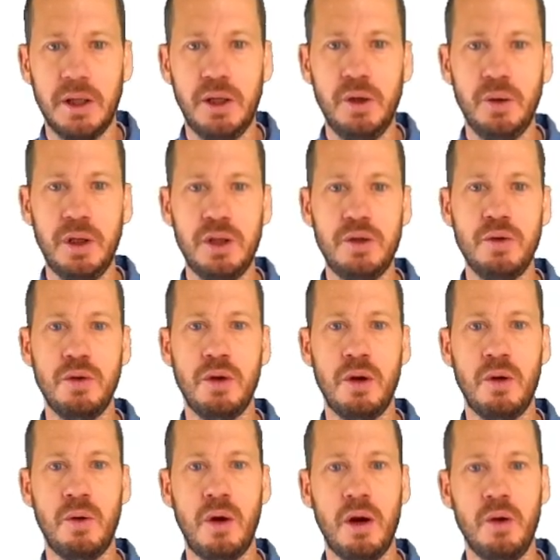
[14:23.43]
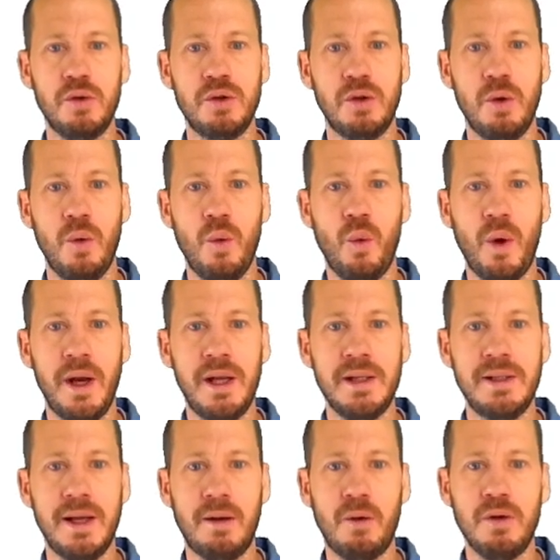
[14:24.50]
You need to know also what
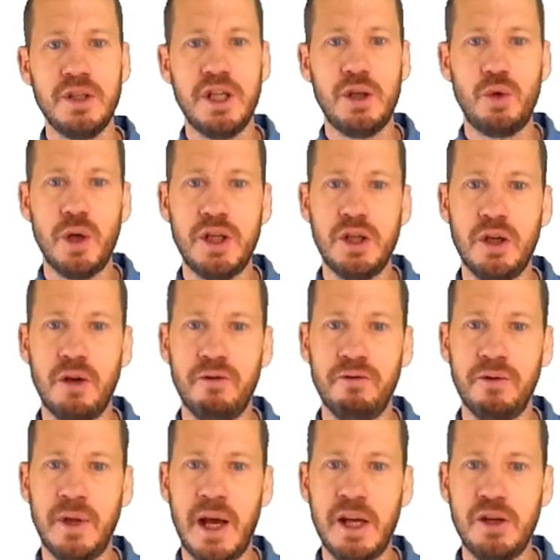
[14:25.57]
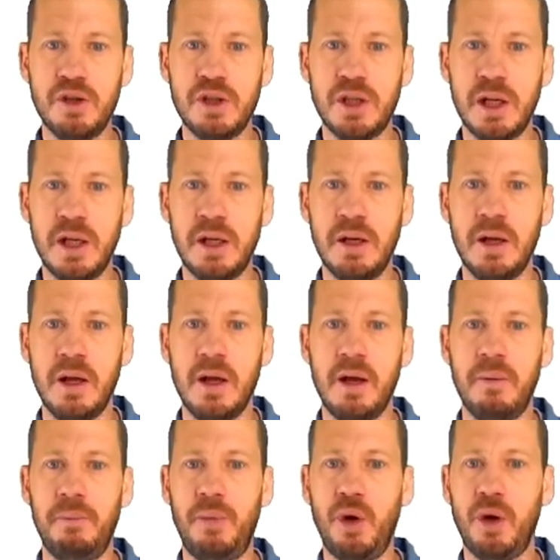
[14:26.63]
is the concentration of nitrogen
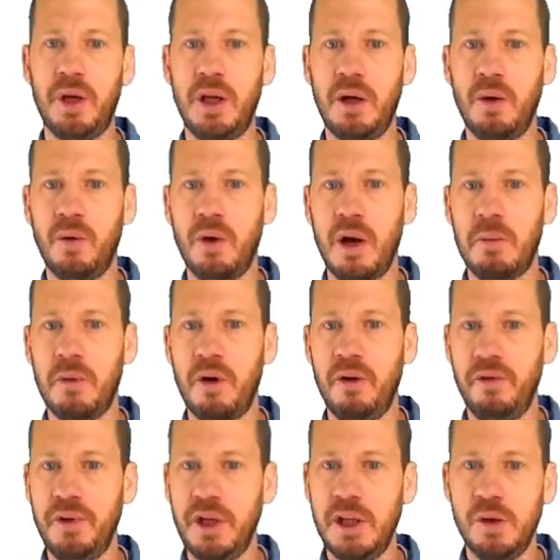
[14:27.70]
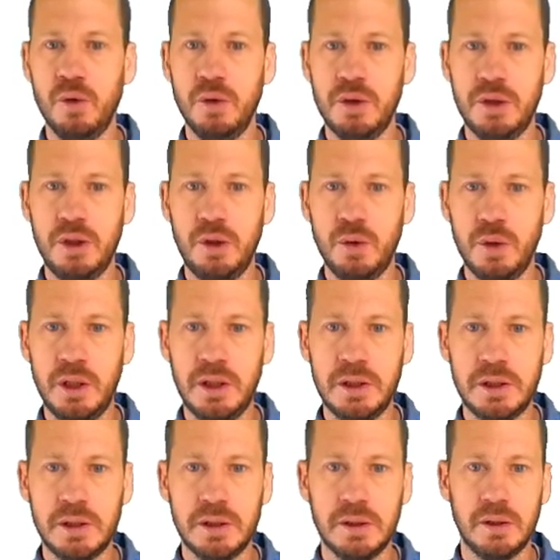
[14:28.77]
per kilogram of yield
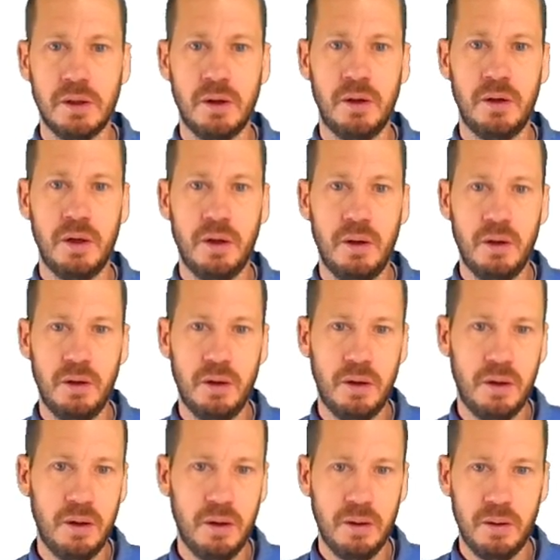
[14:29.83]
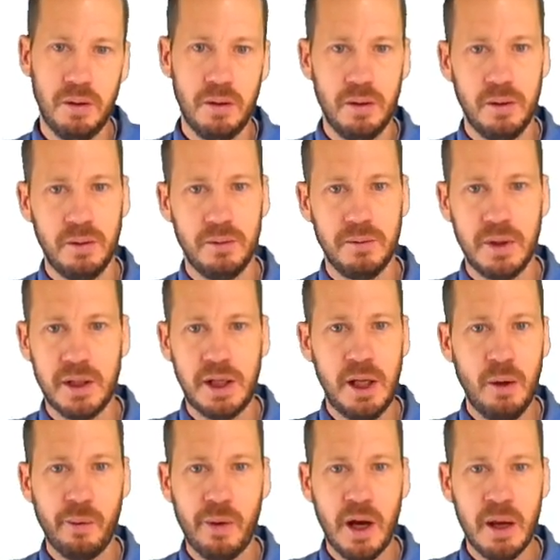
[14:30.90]
unit or, or, or
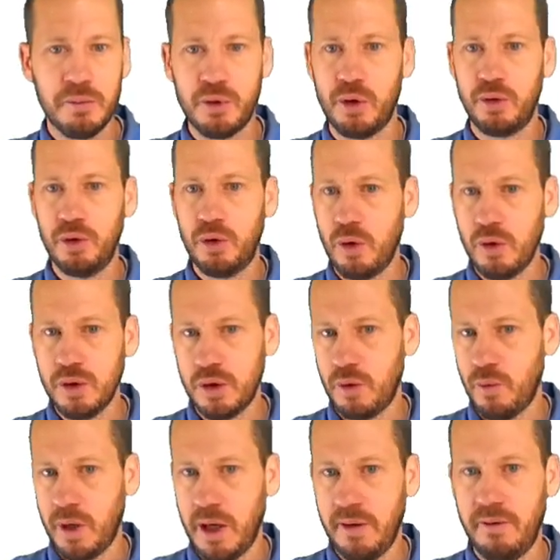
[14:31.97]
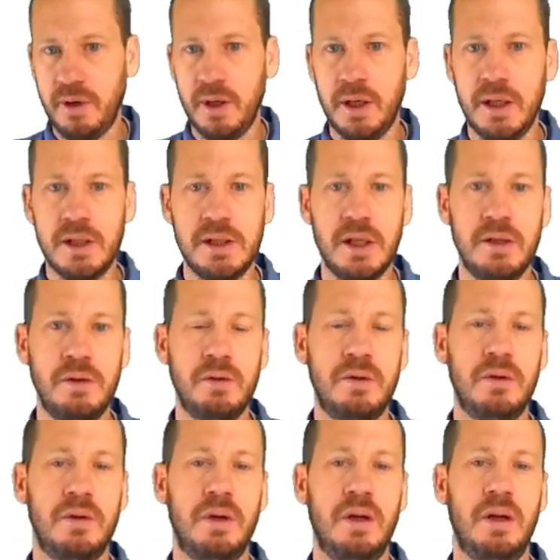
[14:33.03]
kilograms or tons or whatever it is that
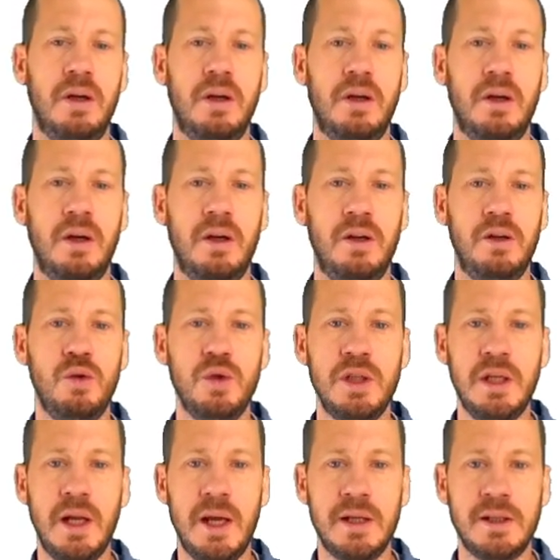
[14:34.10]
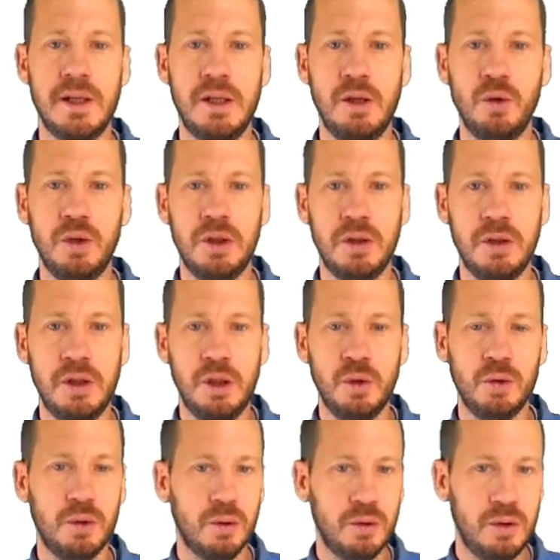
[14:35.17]
you're uh, uh using as a yield,
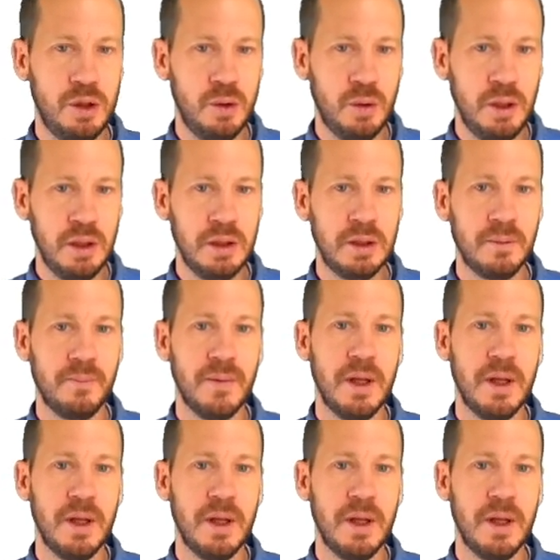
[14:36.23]
yield unit